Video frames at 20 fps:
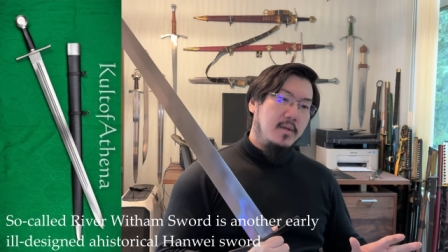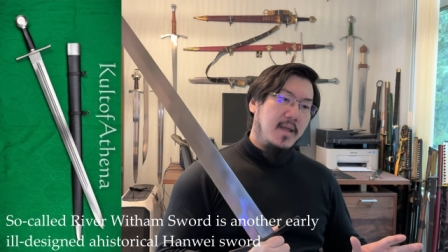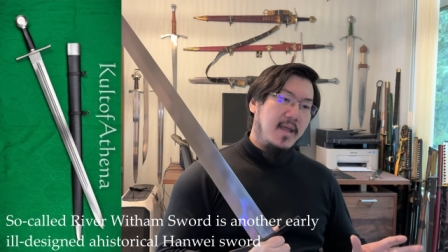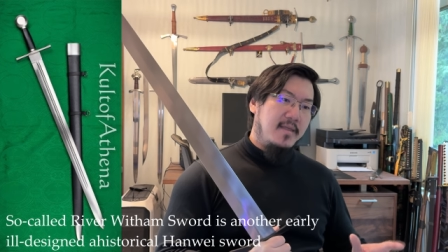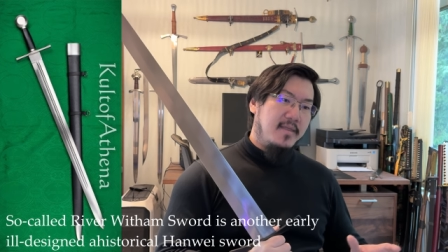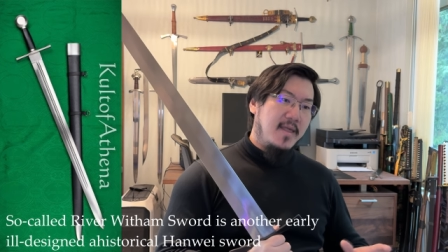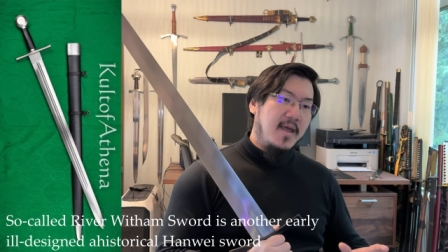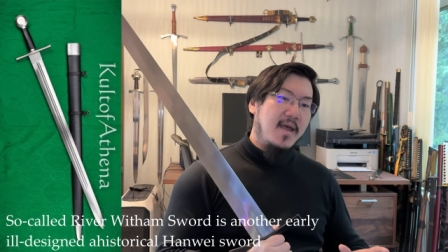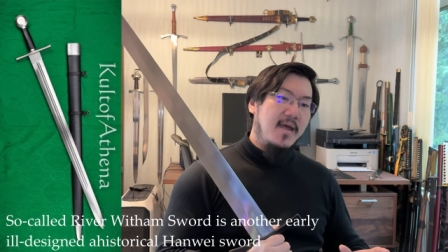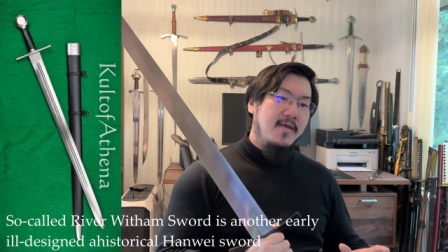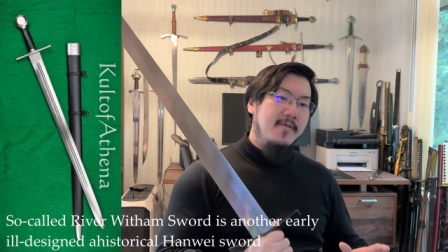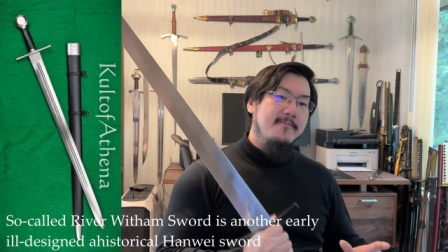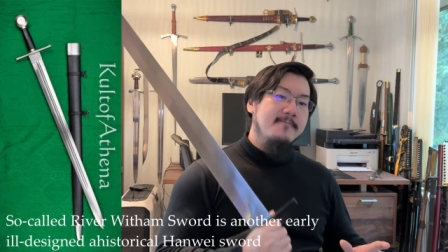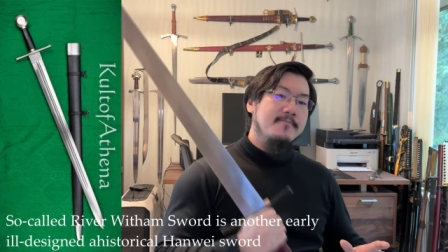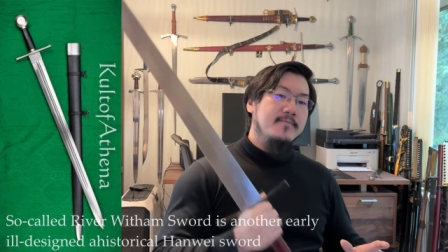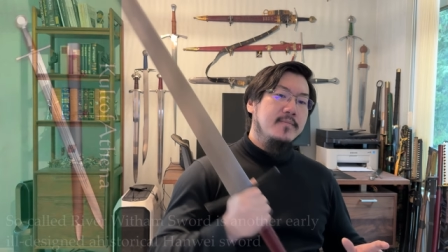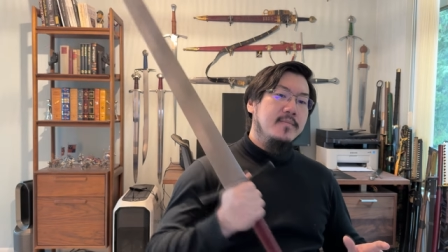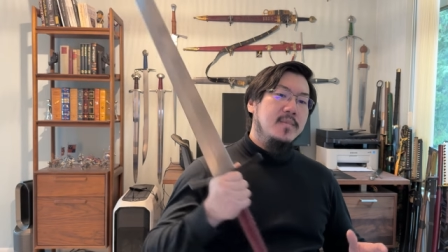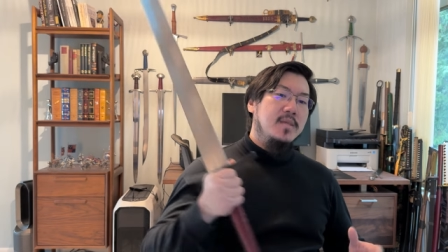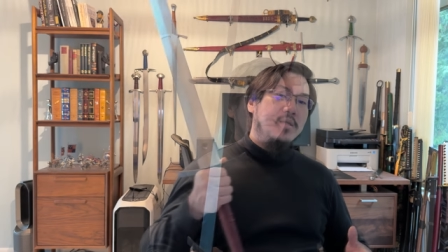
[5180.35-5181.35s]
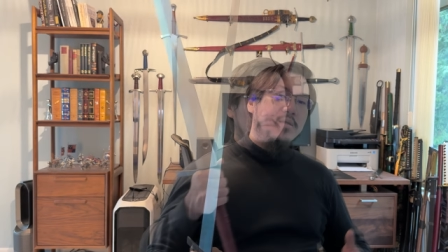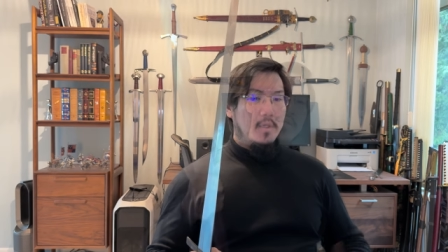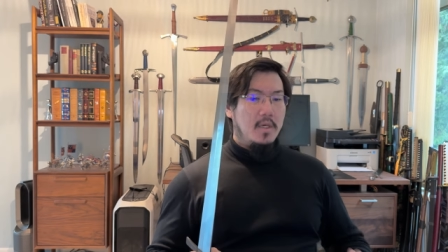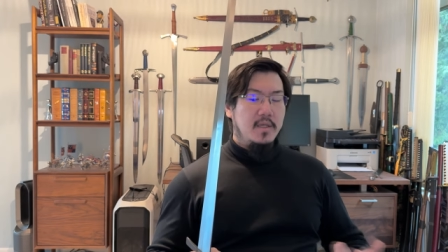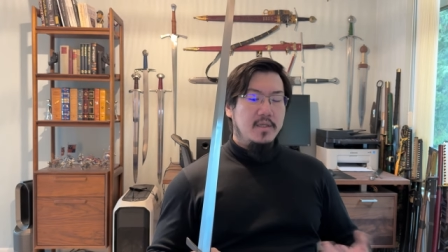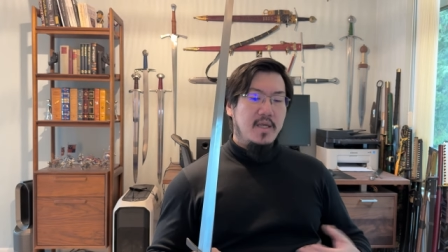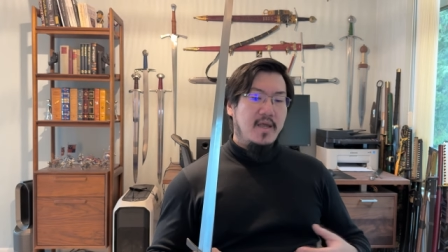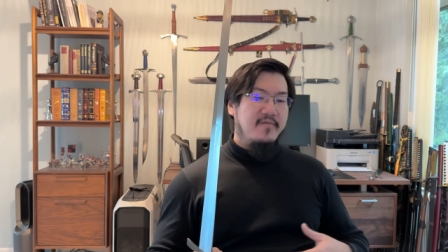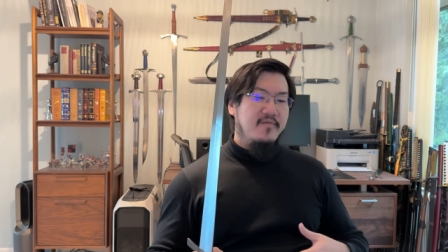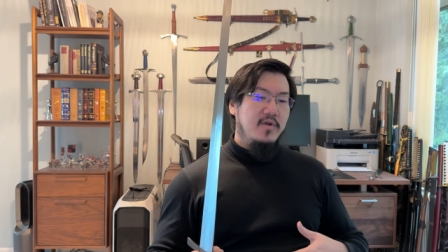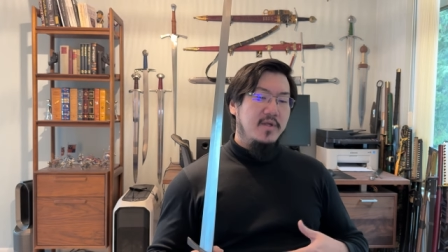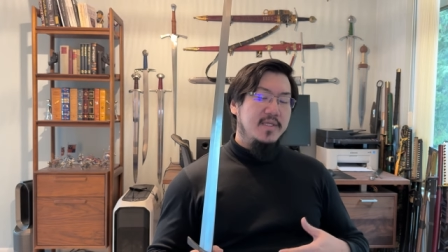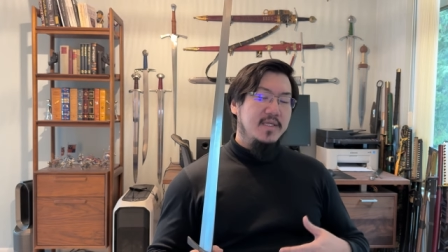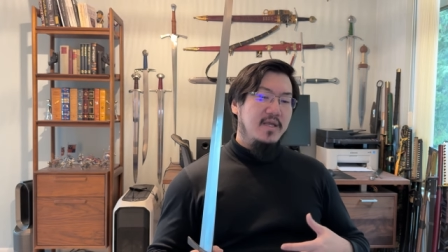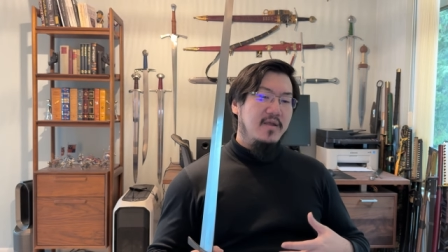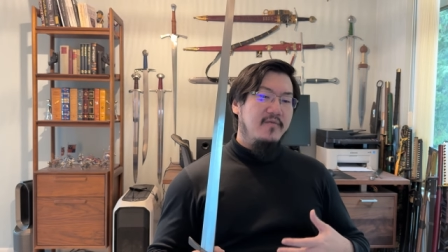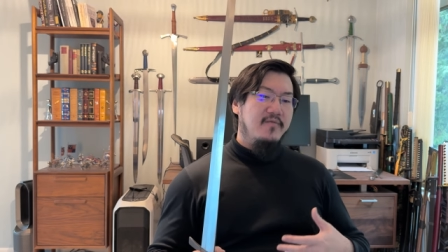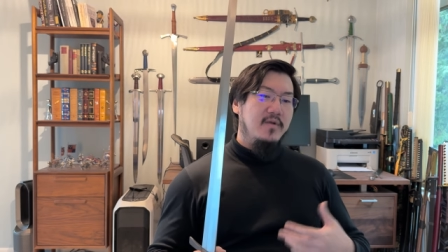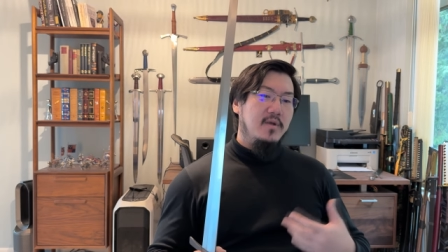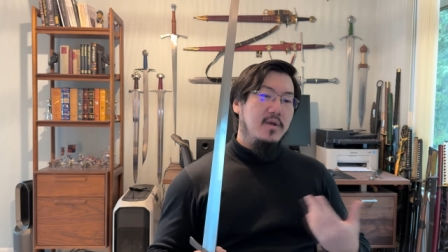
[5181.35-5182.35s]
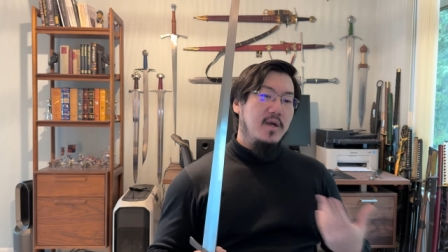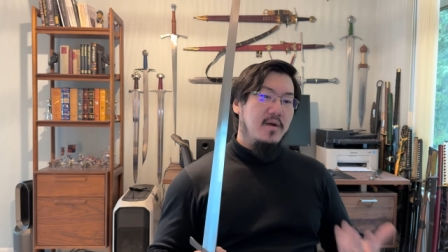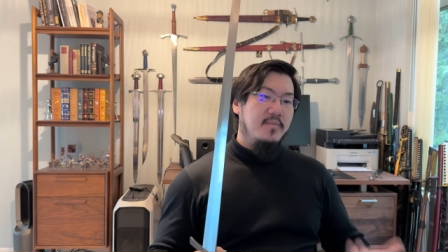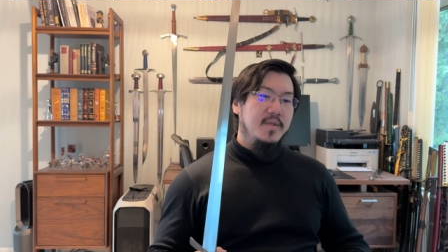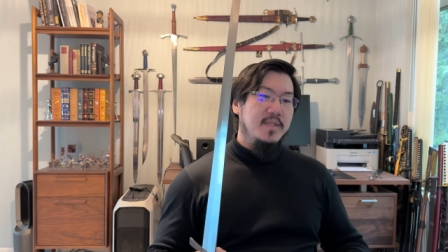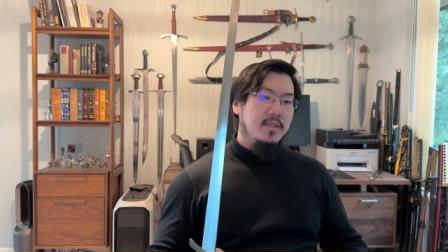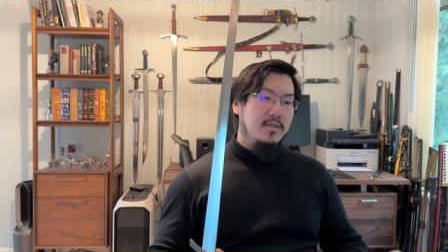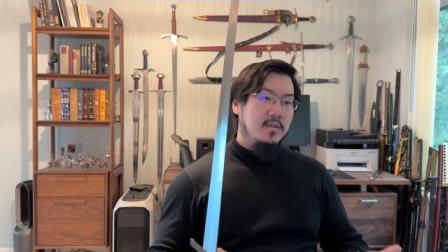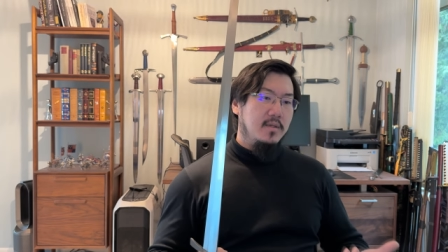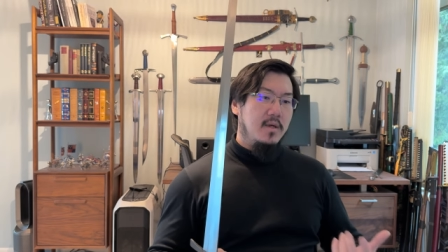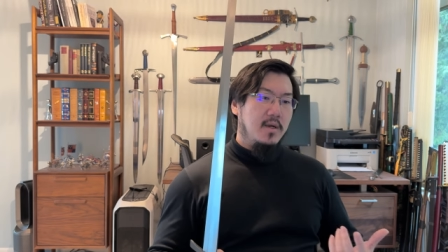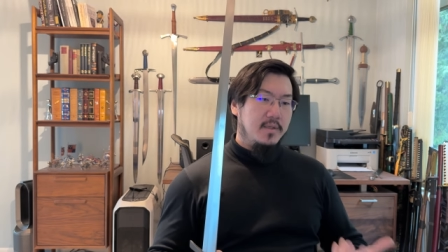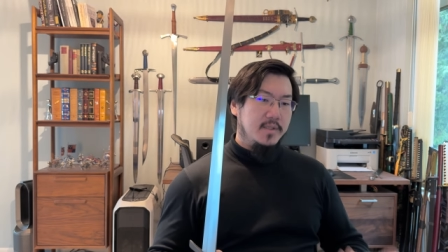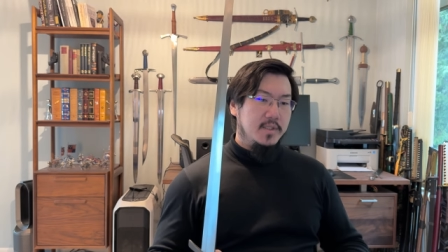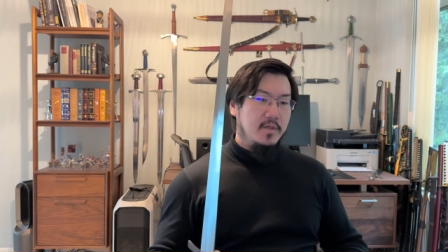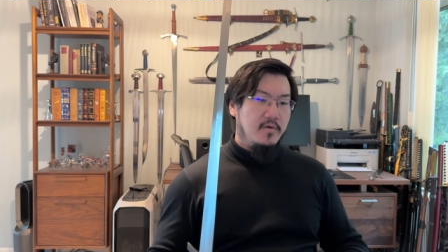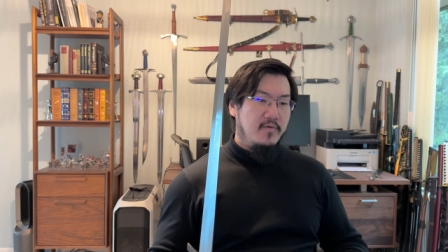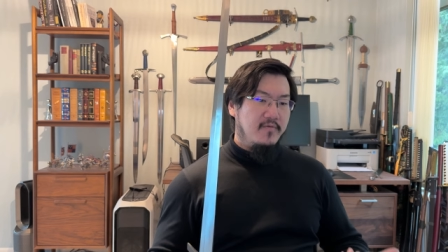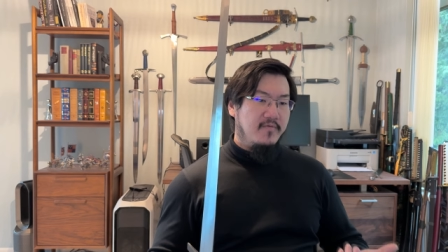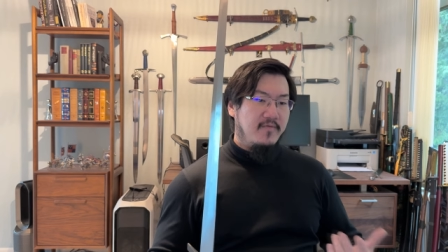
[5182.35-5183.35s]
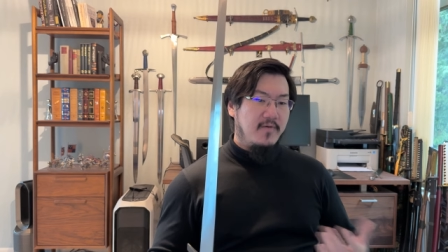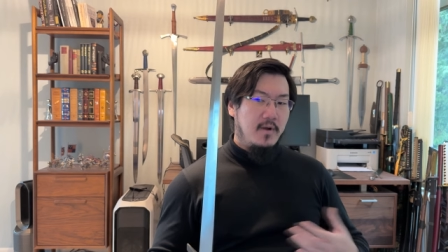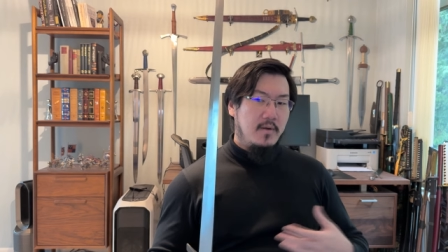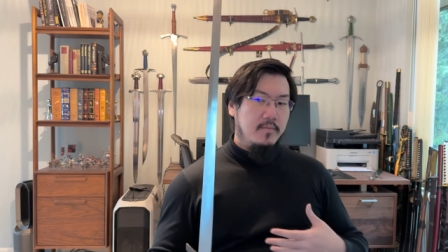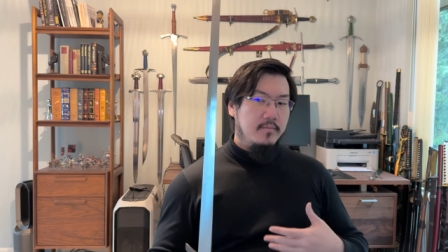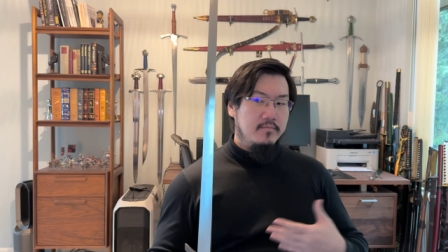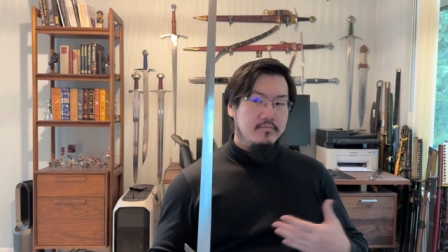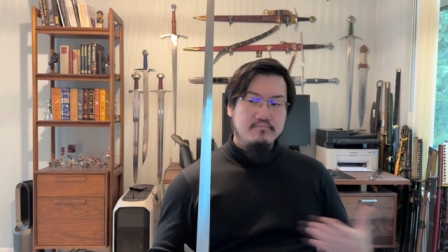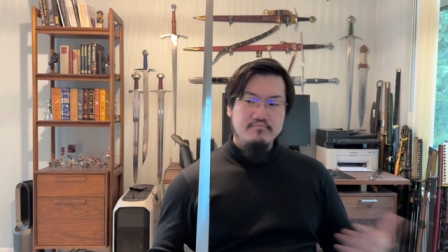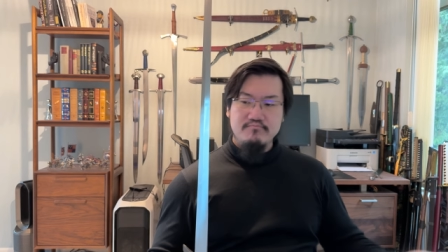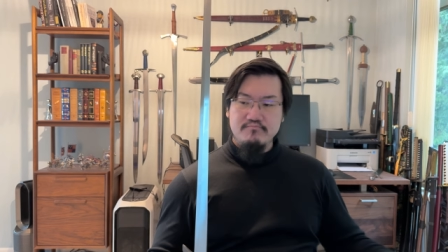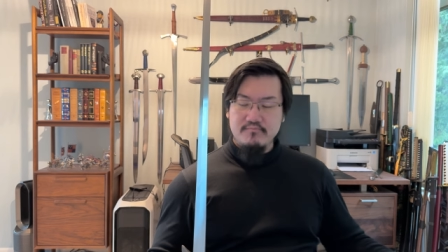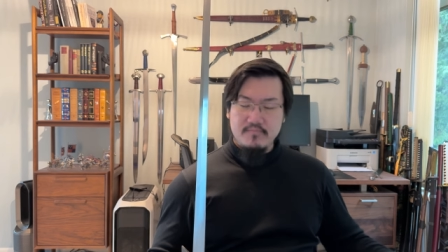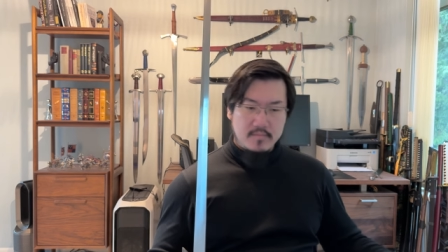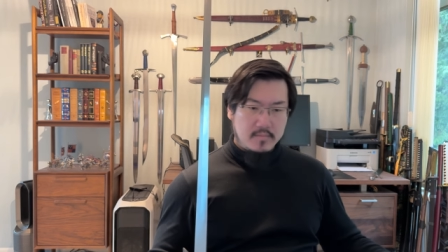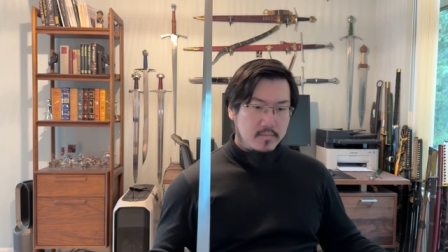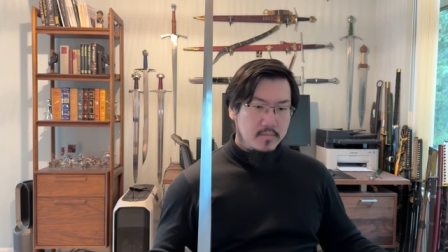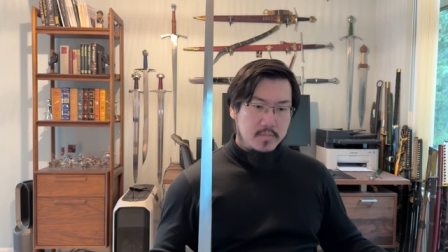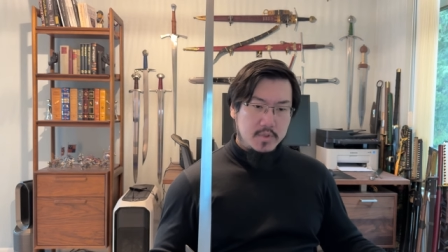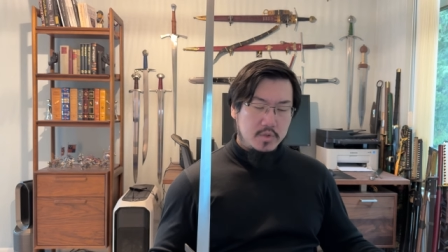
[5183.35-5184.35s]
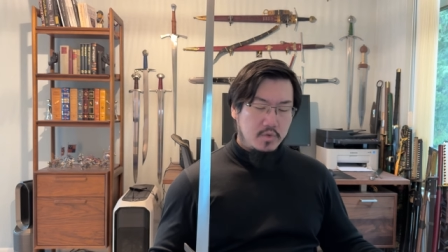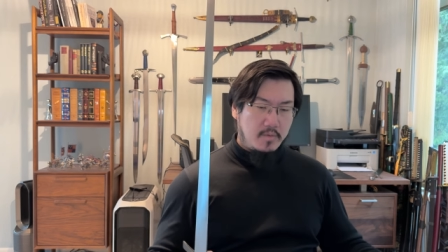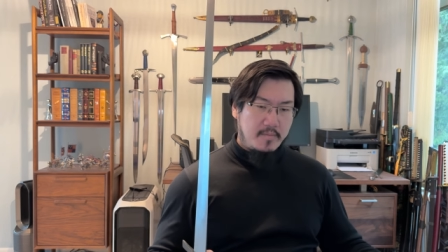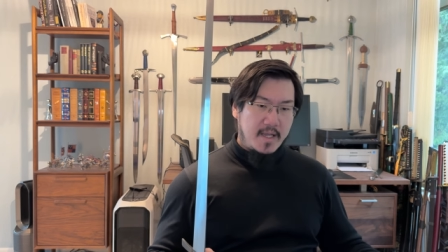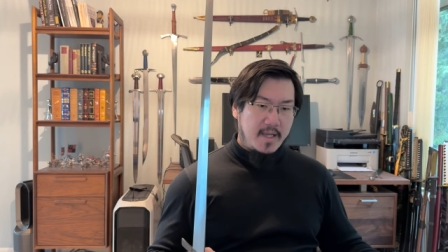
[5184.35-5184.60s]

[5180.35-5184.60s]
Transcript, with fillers: And then uh, they have received competent counsel from sword